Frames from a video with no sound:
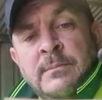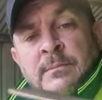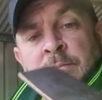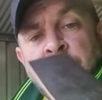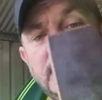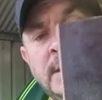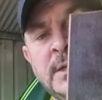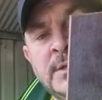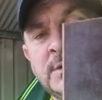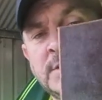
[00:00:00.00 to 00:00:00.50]

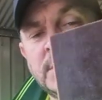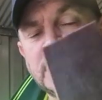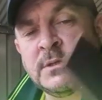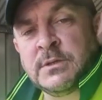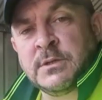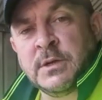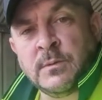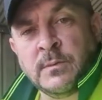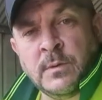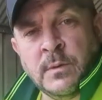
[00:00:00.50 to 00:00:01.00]
It's just
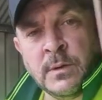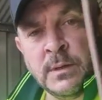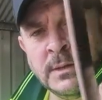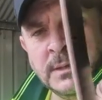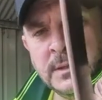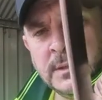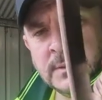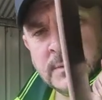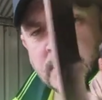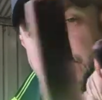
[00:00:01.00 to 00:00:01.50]
top
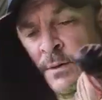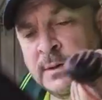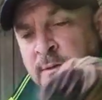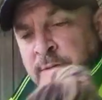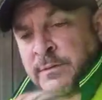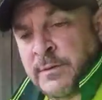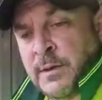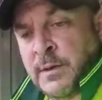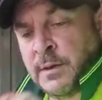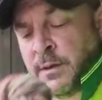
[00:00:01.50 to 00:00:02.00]
quality. It's really
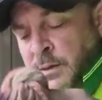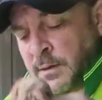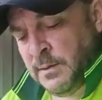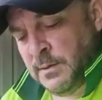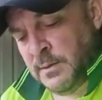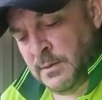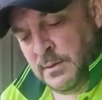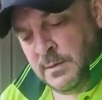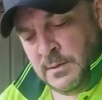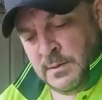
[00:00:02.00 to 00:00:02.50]
thick.
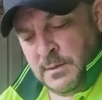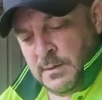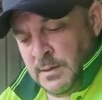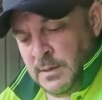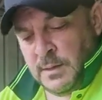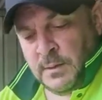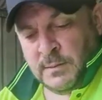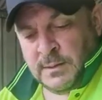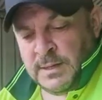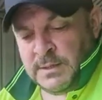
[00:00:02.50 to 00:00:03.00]

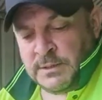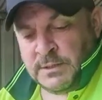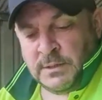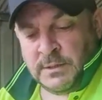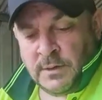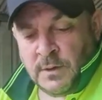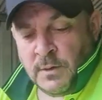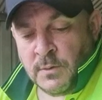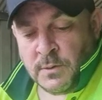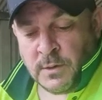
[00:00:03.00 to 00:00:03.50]
It will last you
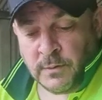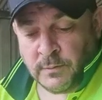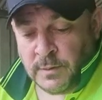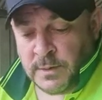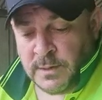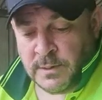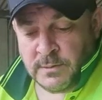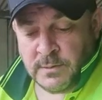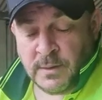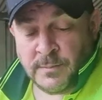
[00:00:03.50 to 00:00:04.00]
your whole
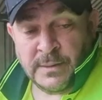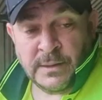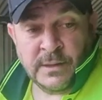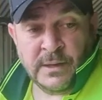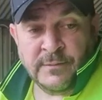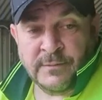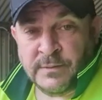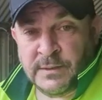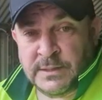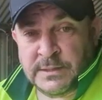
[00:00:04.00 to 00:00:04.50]
career. I mean,
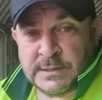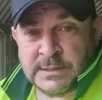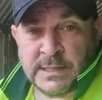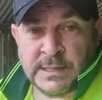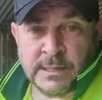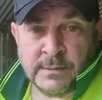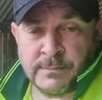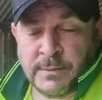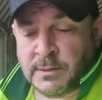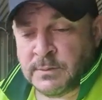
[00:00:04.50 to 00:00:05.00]
even these
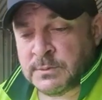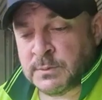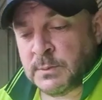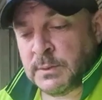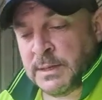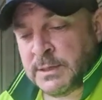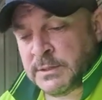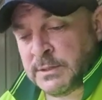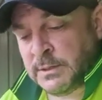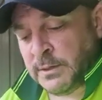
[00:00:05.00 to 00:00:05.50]
Italian belts will
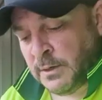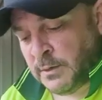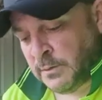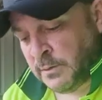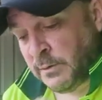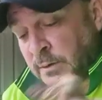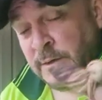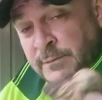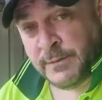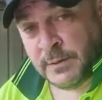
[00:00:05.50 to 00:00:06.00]
last you your whole
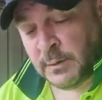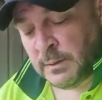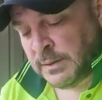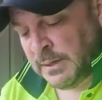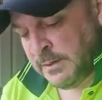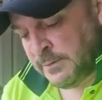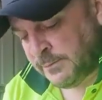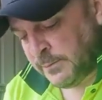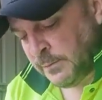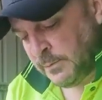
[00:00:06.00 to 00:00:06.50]
career if you look
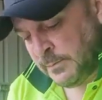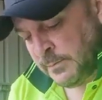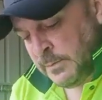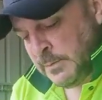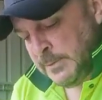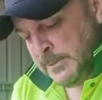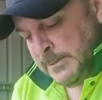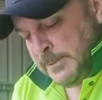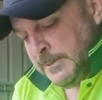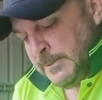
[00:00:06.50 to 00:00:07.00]
after
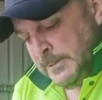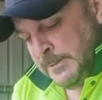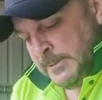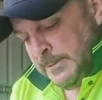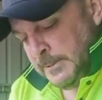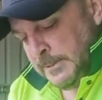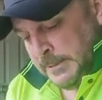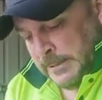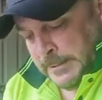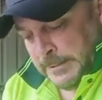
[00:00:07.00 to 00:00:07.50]

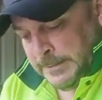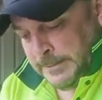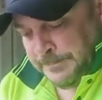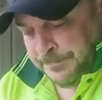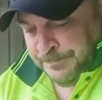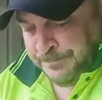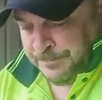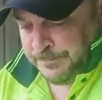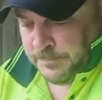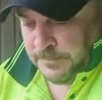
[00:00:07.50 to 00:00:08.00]

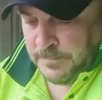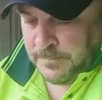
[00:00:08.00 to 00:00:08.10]
them.